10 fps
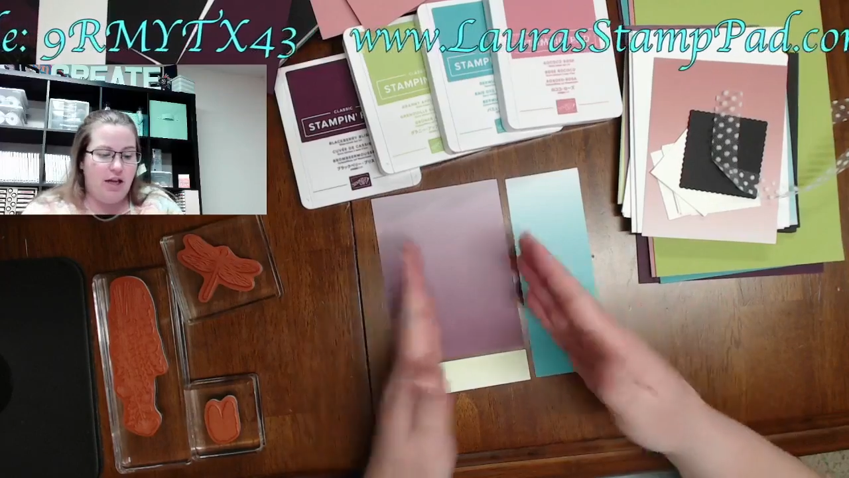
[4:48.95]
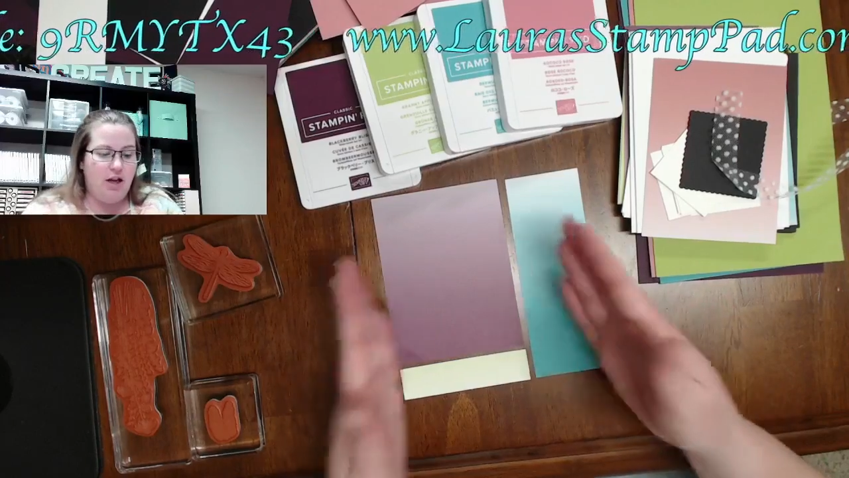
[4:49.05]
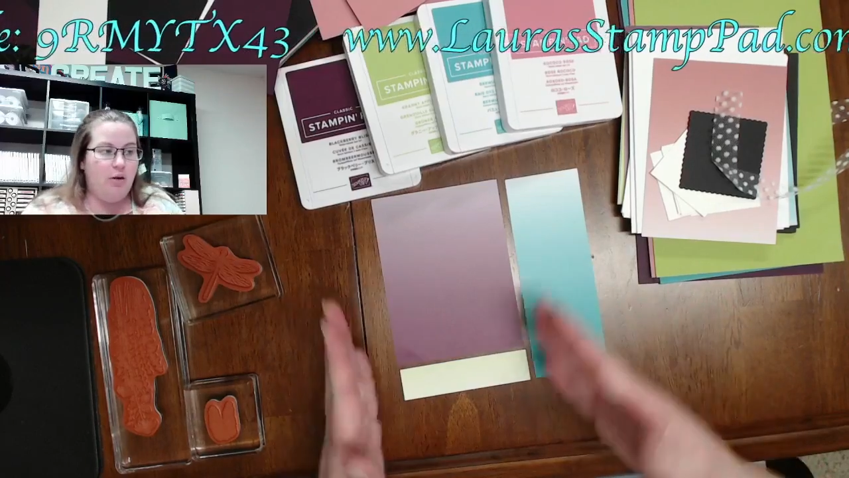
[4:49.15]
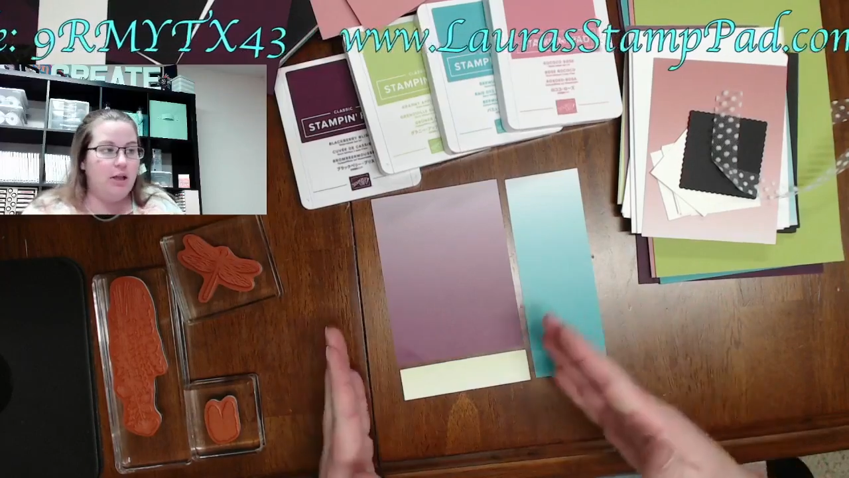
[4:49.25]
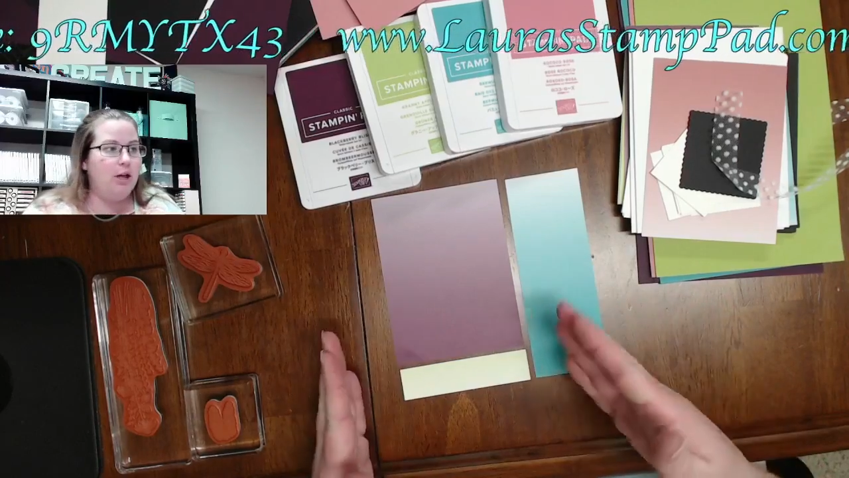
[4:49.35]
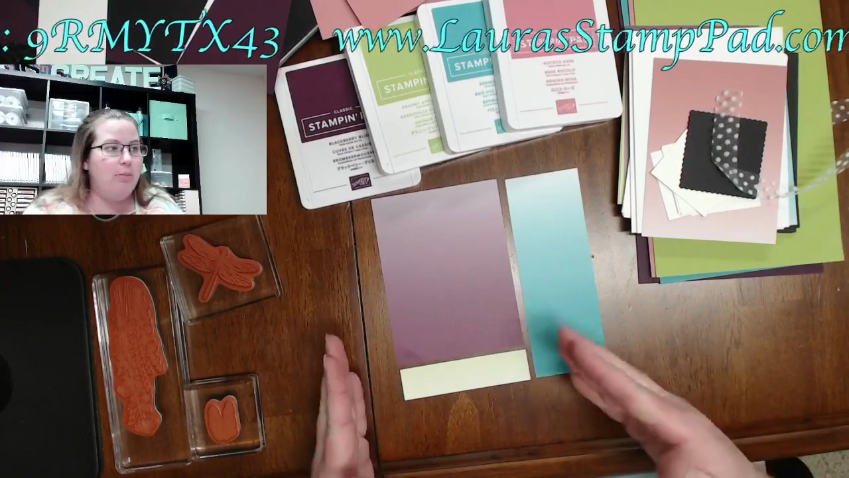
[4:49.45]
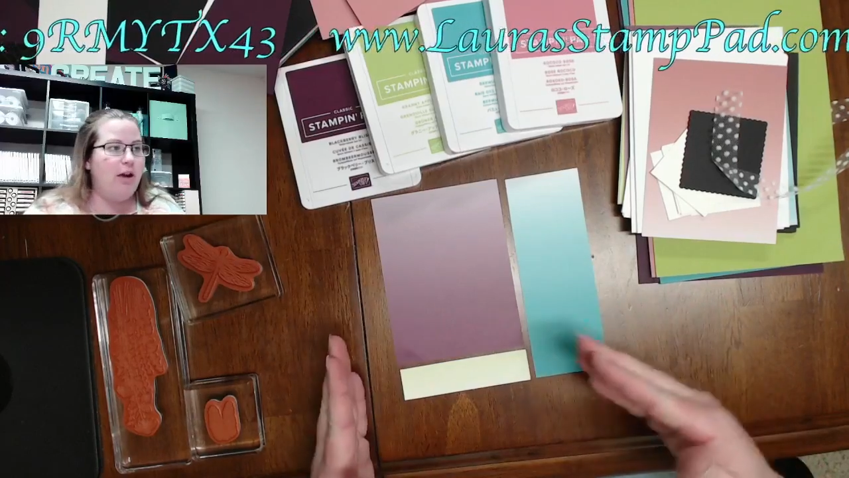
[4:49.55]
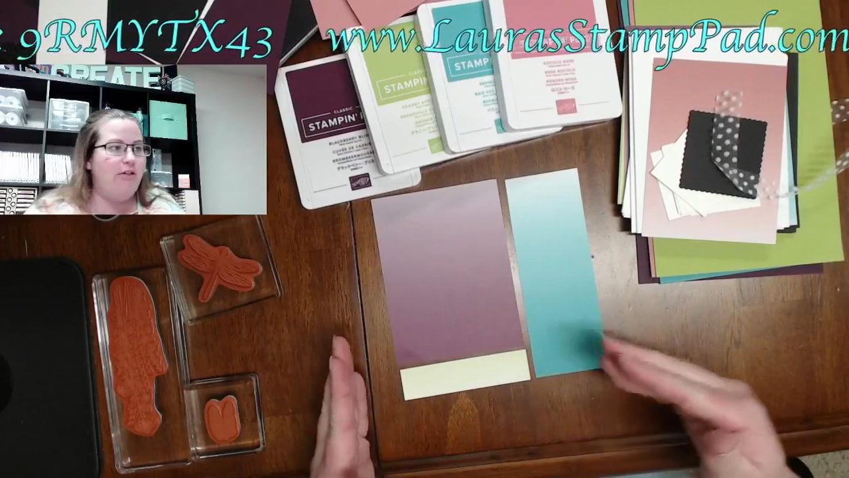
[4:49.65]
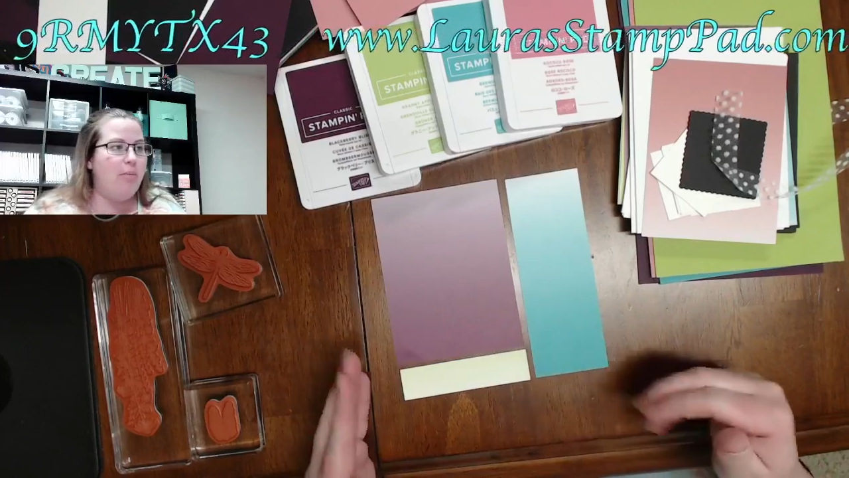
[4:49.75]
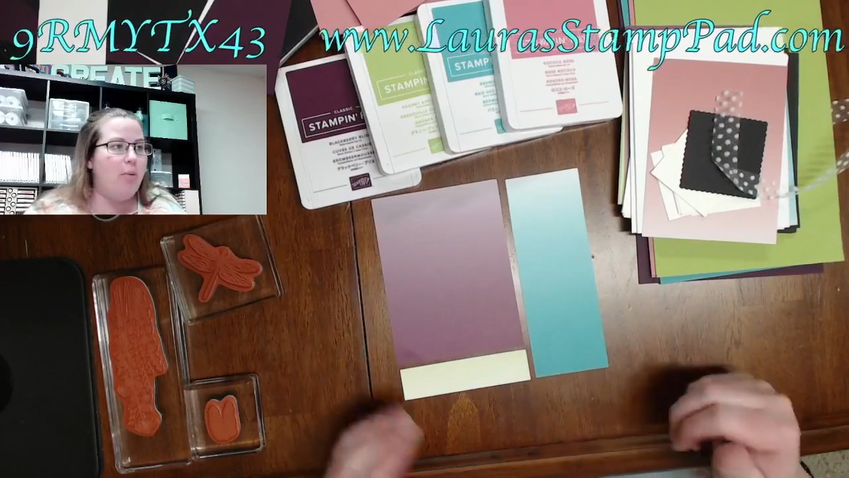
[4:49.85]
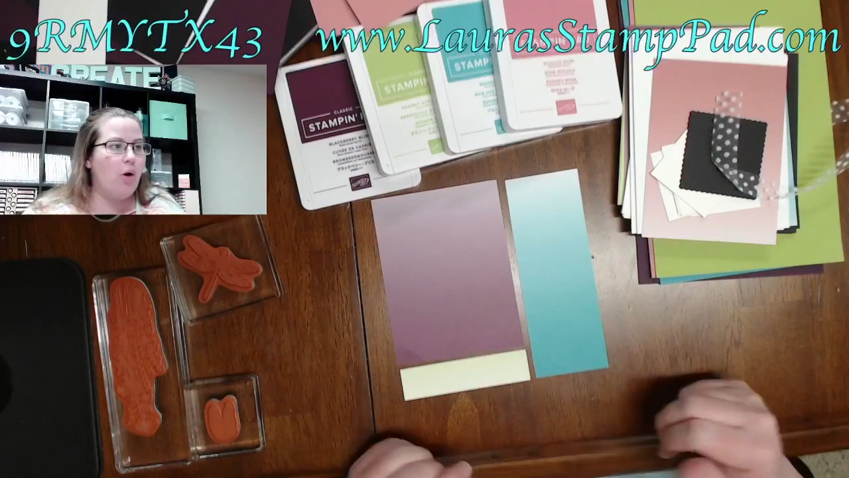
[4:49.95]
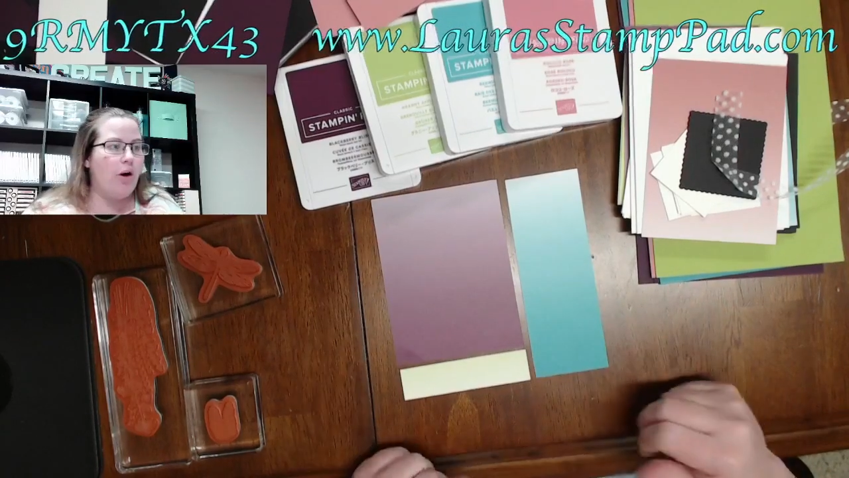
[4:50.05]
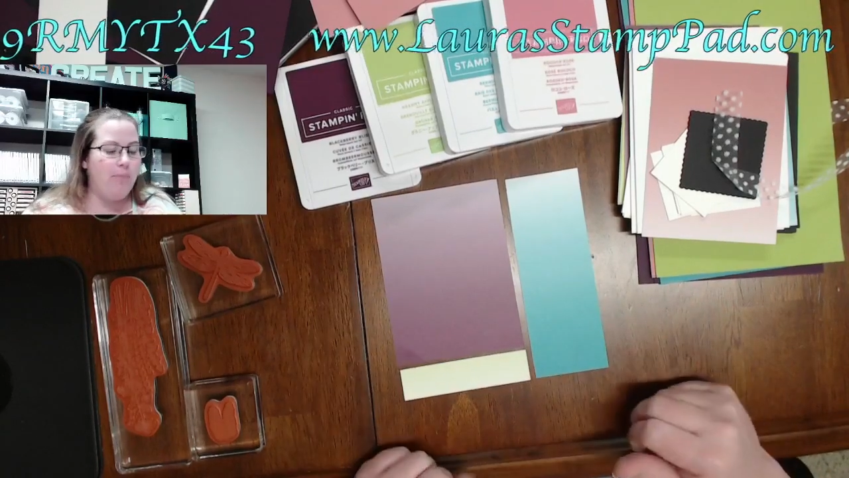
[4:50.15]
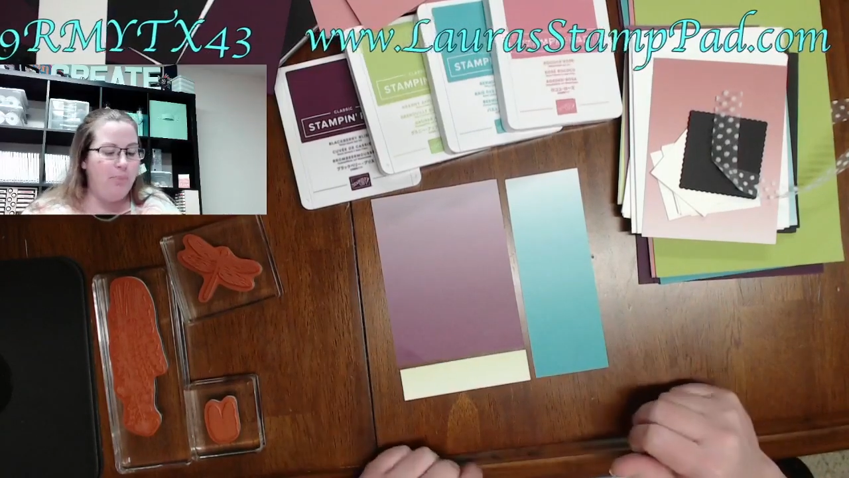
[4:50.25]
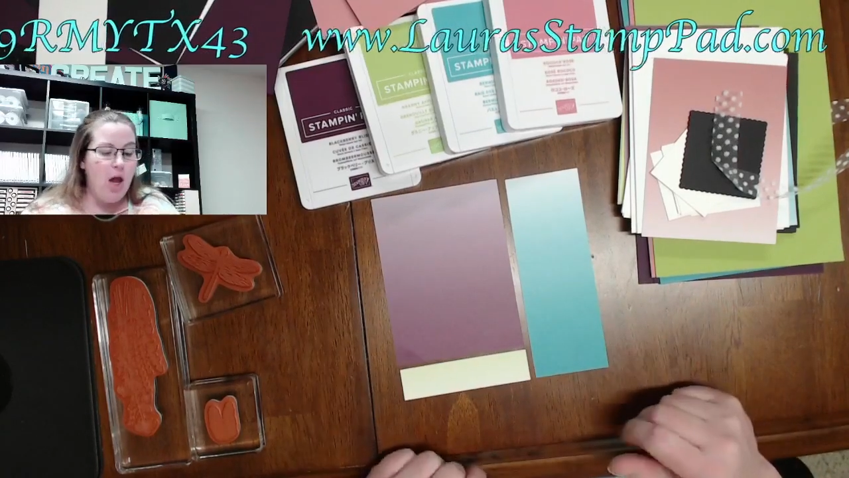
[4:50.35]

you know, a little bit of a border.